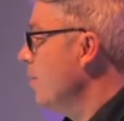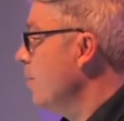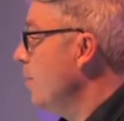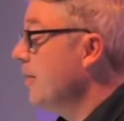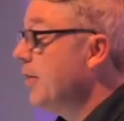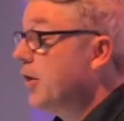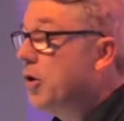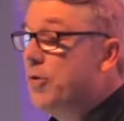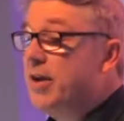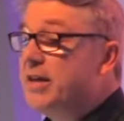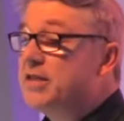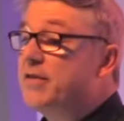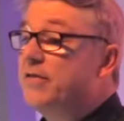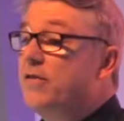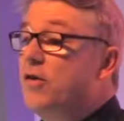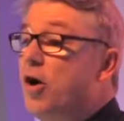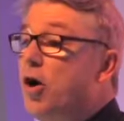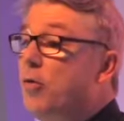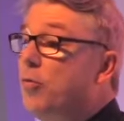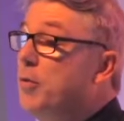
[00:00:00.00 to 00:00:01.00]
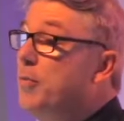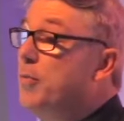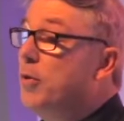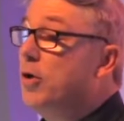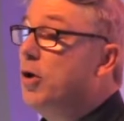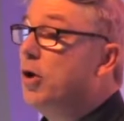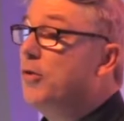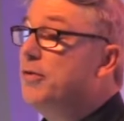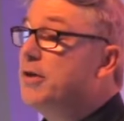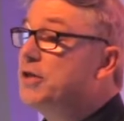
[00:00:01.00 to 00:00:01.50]
By the grace of God, we've
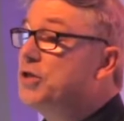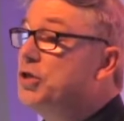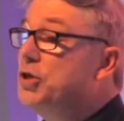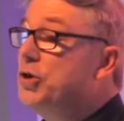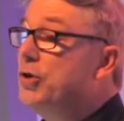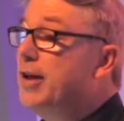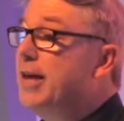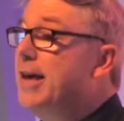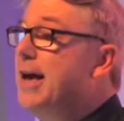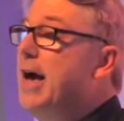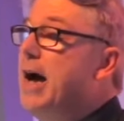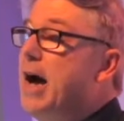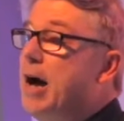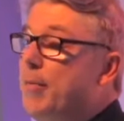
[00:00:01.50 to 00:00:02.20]
begun this journey,